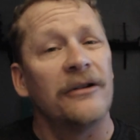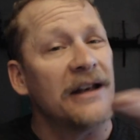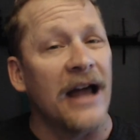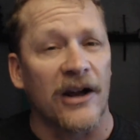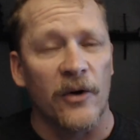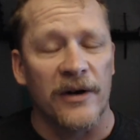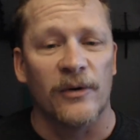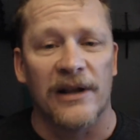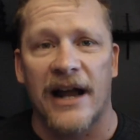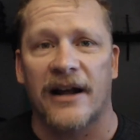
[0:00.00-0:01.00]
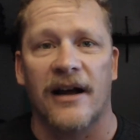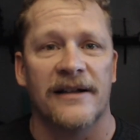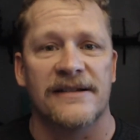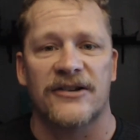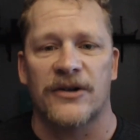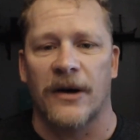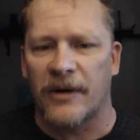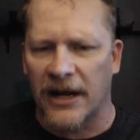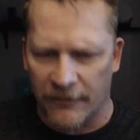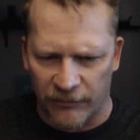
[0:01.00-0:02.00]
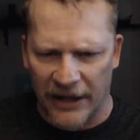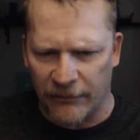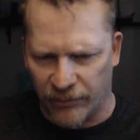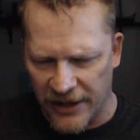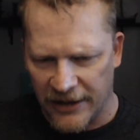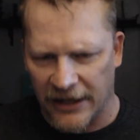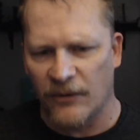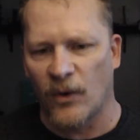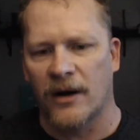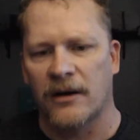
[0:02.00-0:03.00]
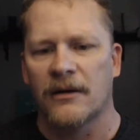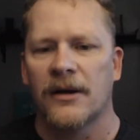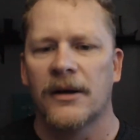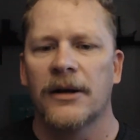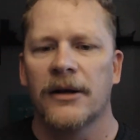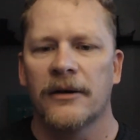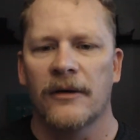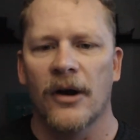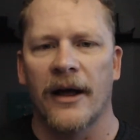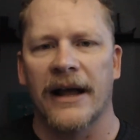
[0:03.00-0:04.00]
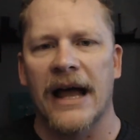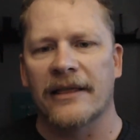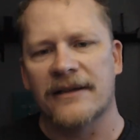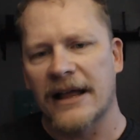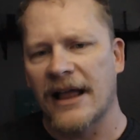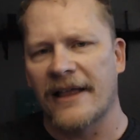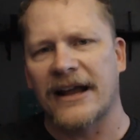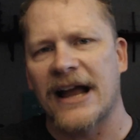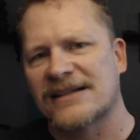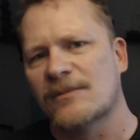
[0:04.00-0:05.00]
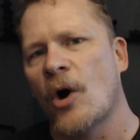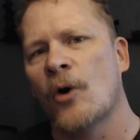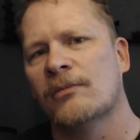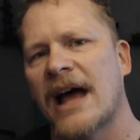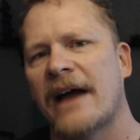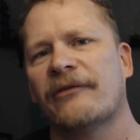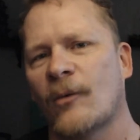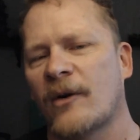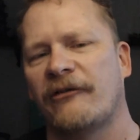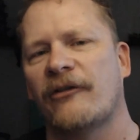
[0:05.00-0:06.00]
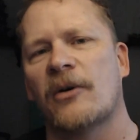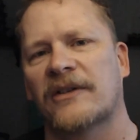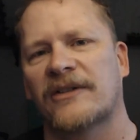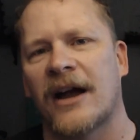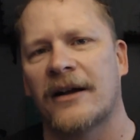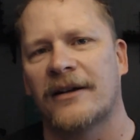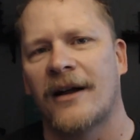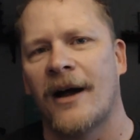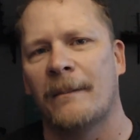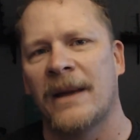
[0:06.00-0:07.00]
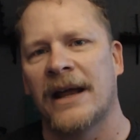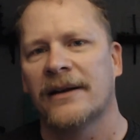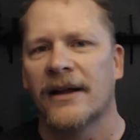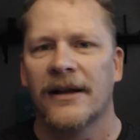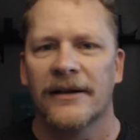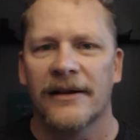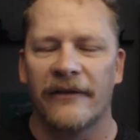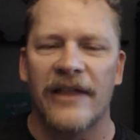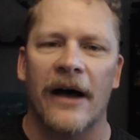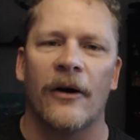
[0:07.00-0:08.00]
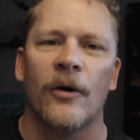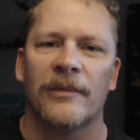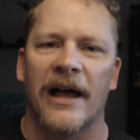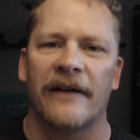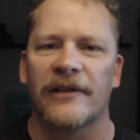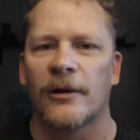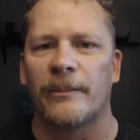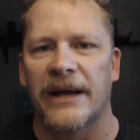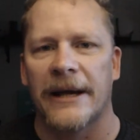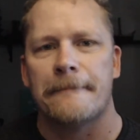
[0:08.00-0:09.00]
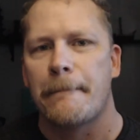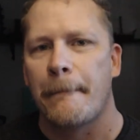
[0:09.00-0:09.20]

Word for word: not going to a lot of cons this year. I'm kind of like breathing inward you know, I got I got got some home life I want to focus on. You know what I mean? Live that home life a little bit.